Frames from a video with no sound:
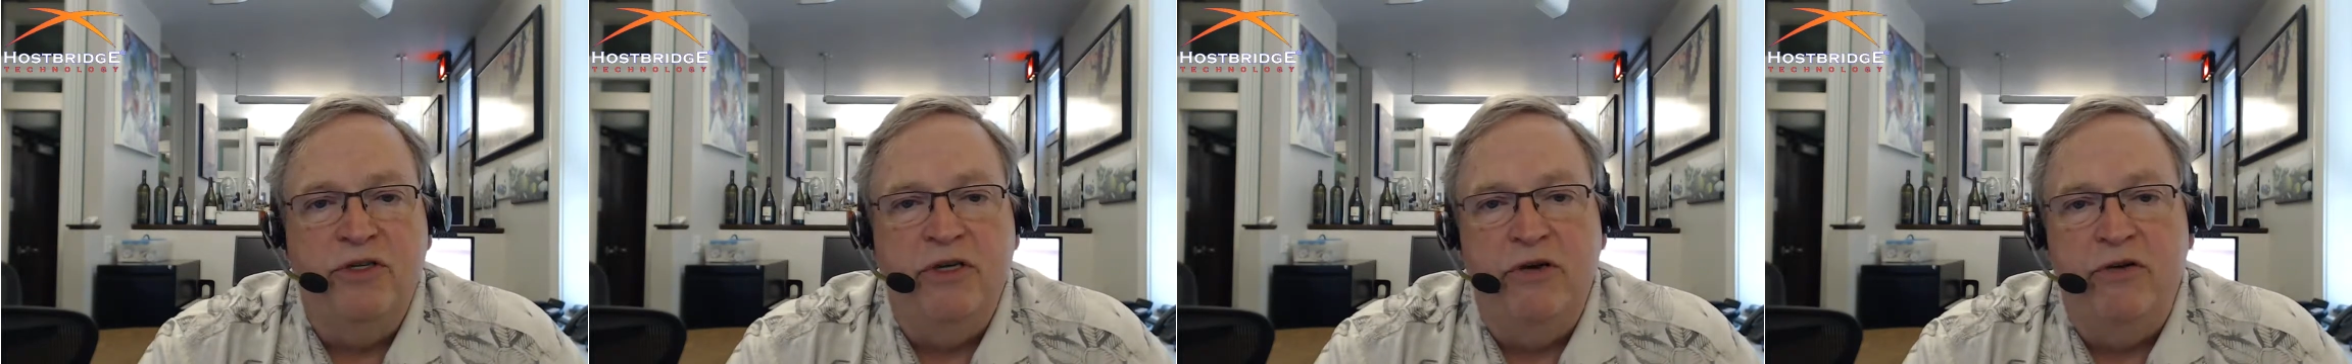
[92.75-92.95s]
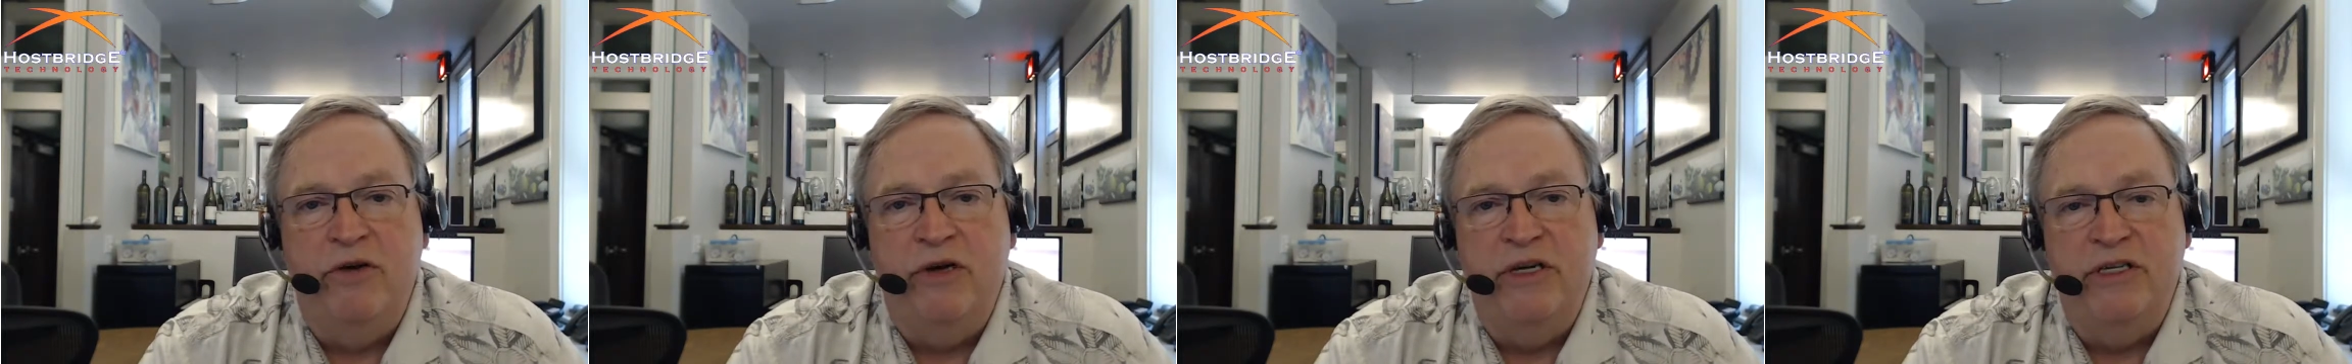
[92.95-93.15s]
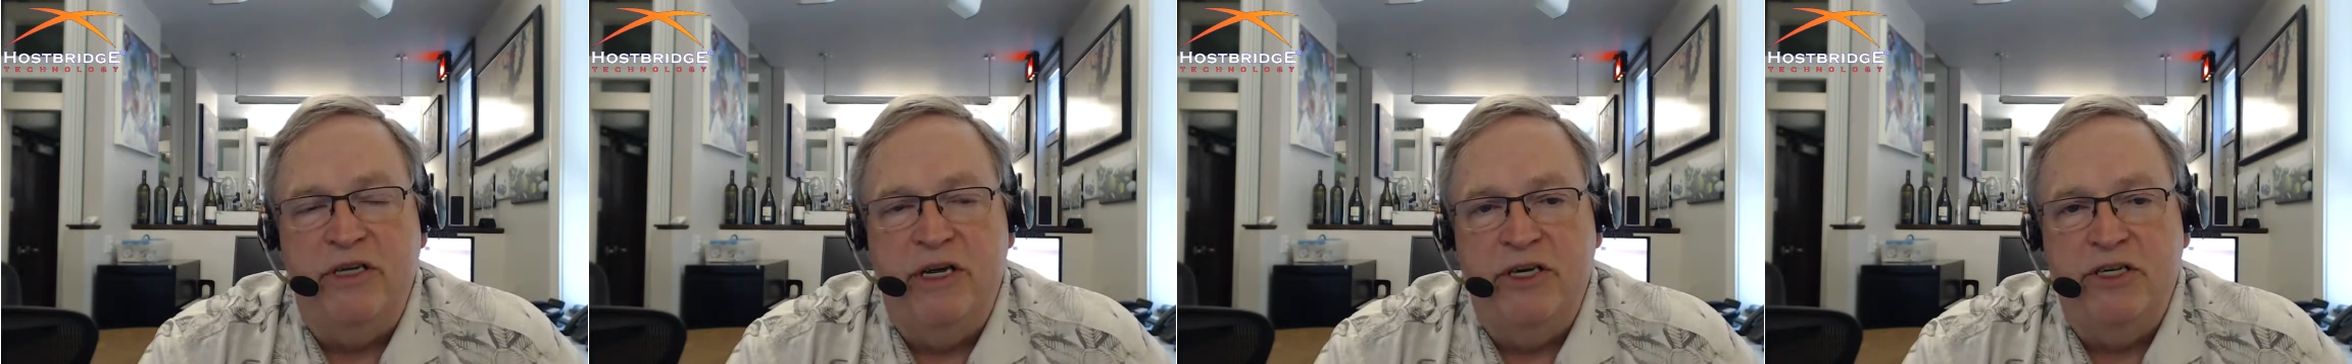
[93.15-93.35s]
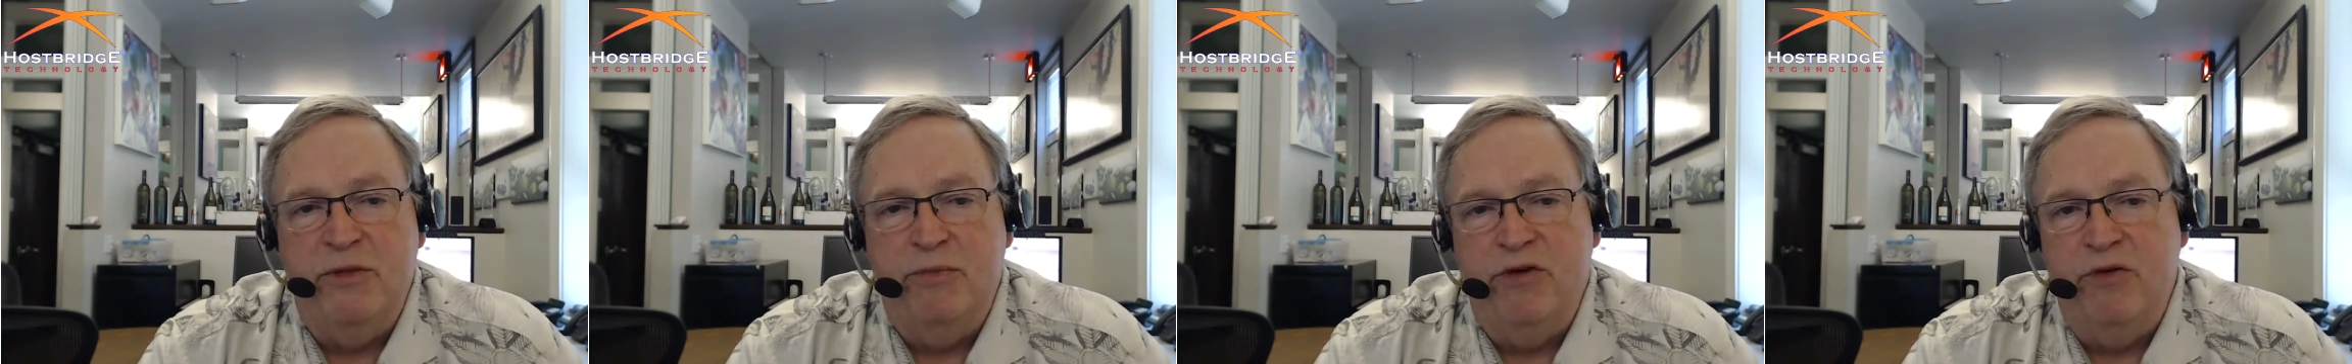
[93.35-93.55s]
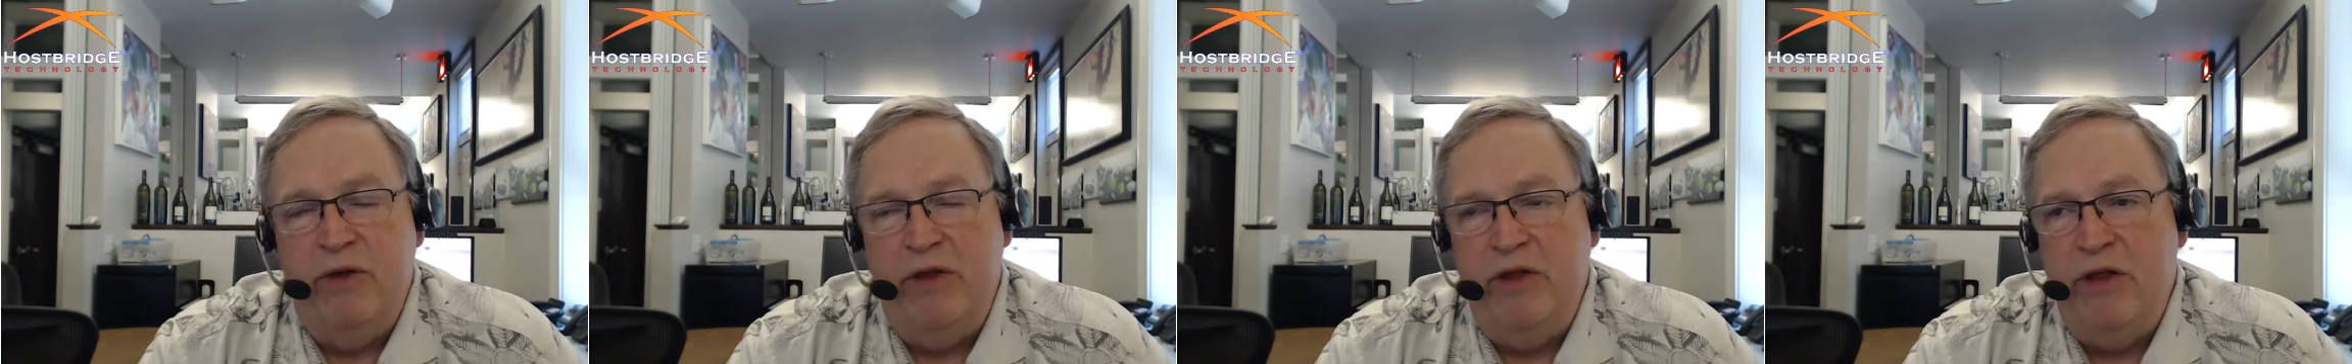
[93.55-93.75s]

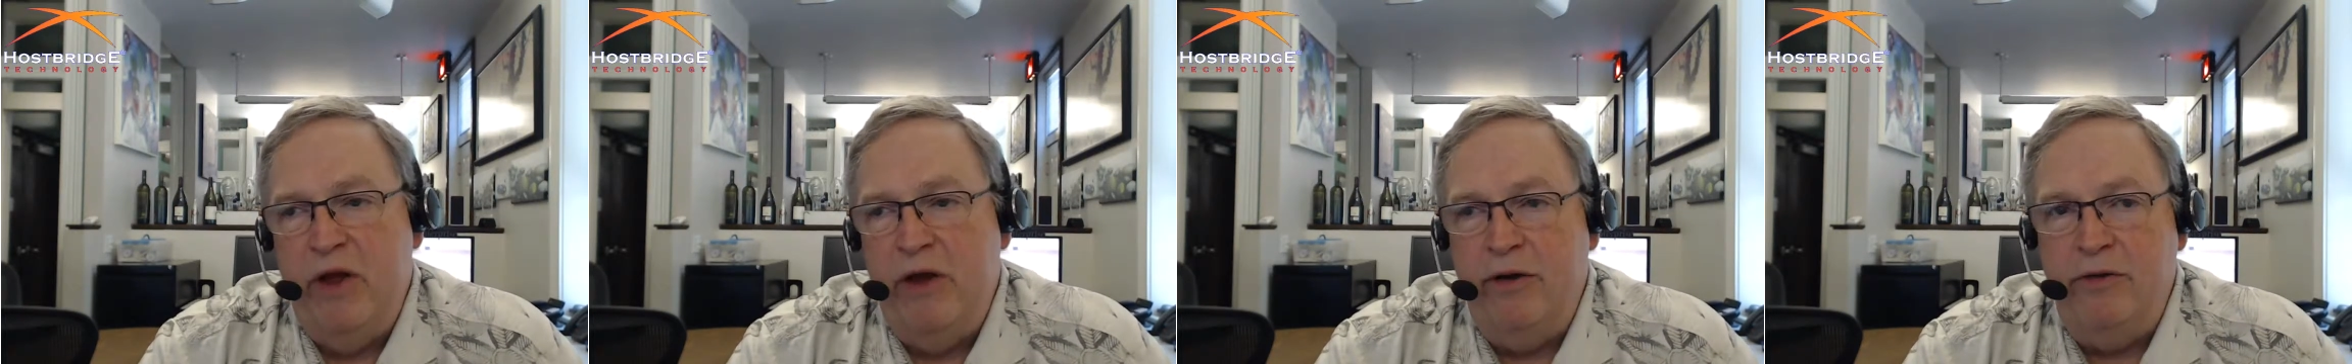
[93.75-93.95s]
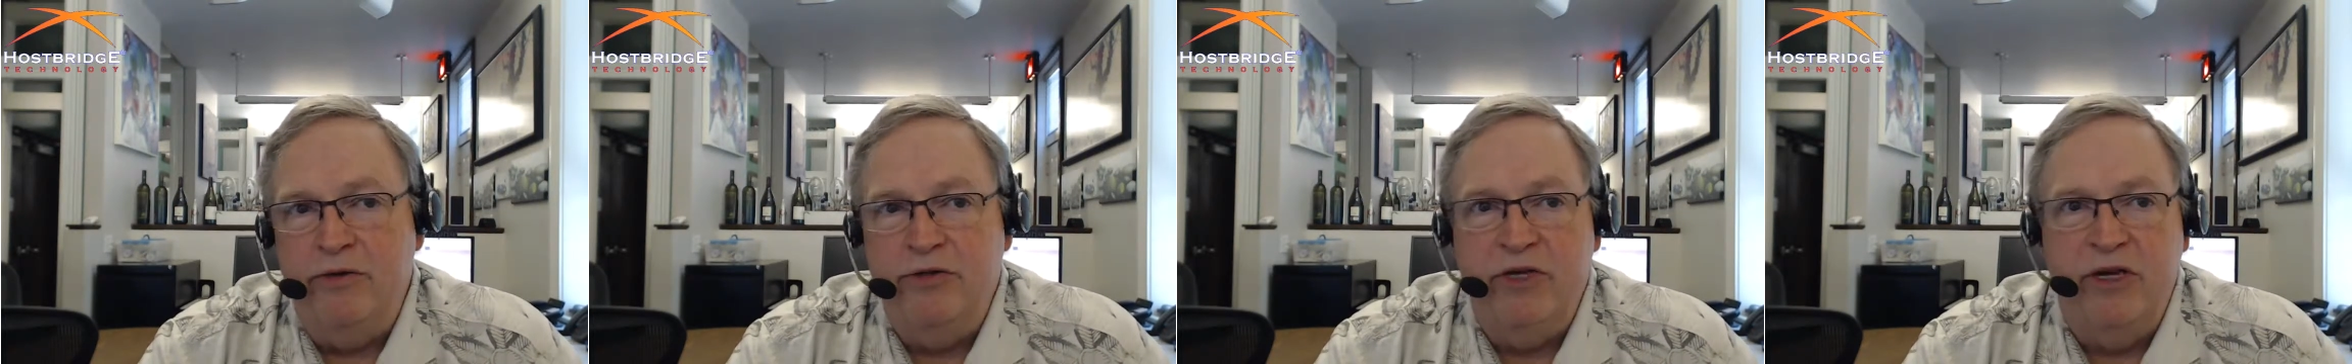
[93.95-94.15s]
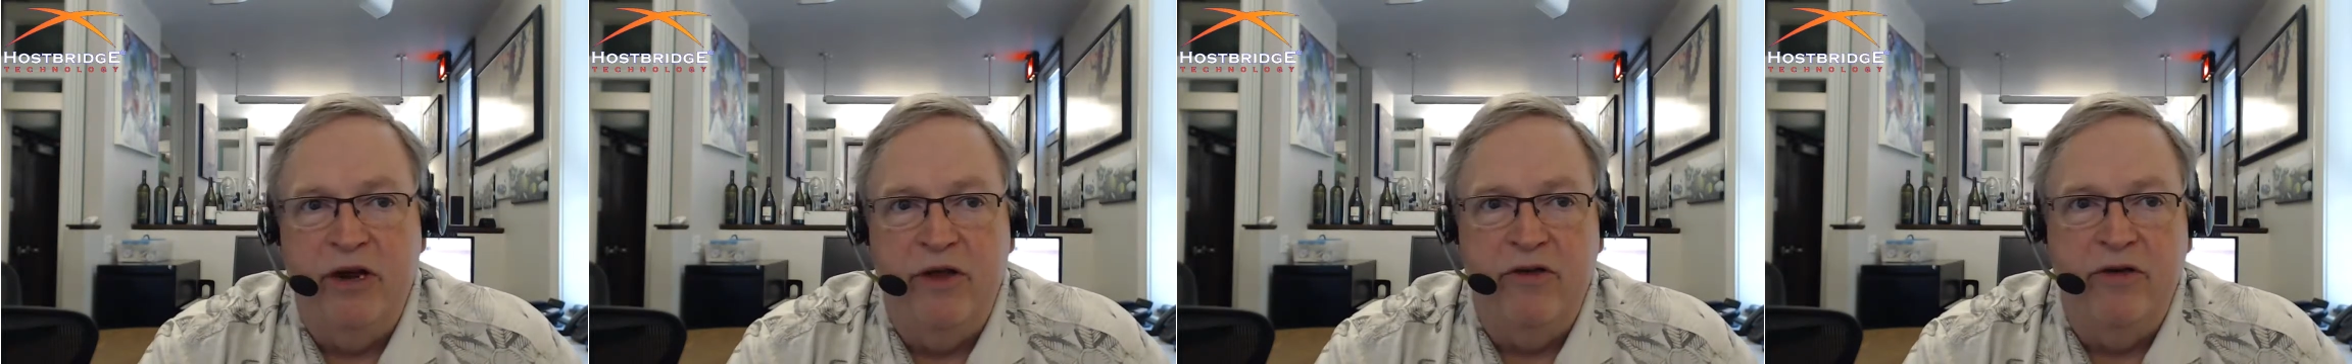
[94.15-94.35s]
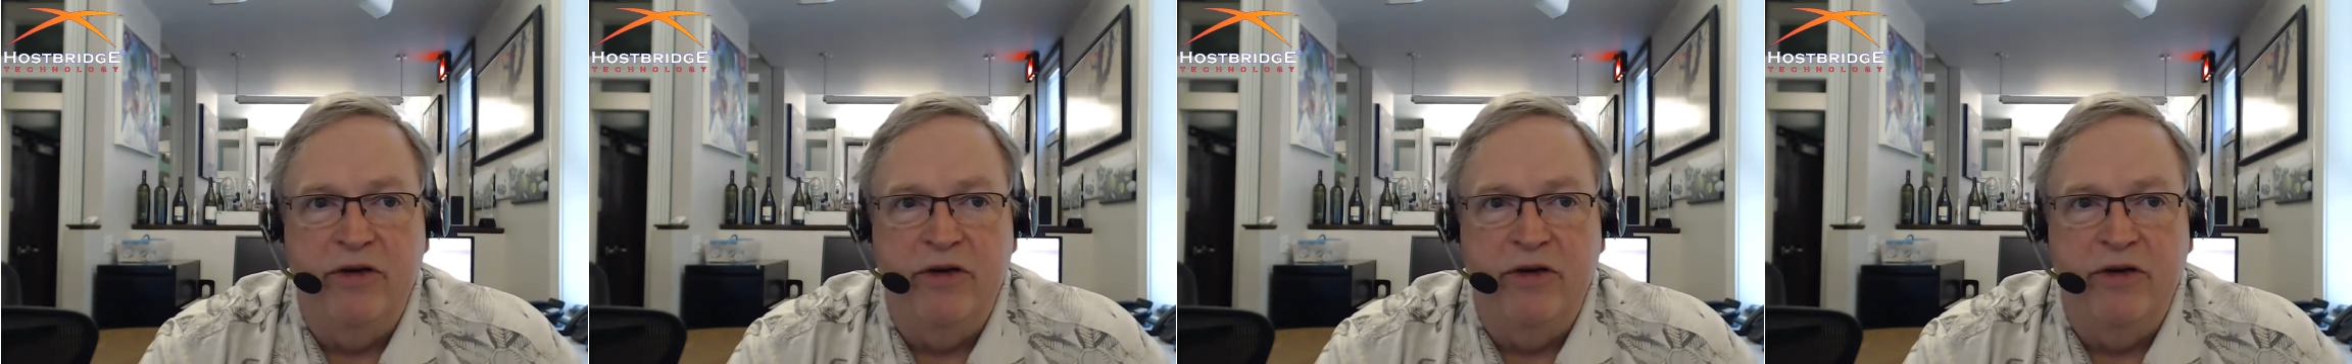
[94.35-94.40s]
synchronization between the host and